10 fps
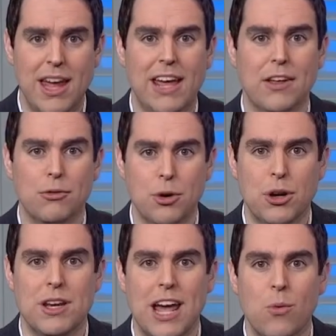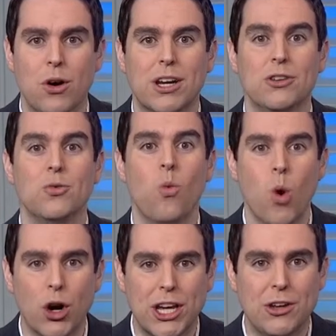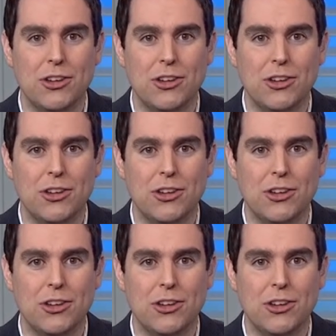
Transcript: And the Groden Network is working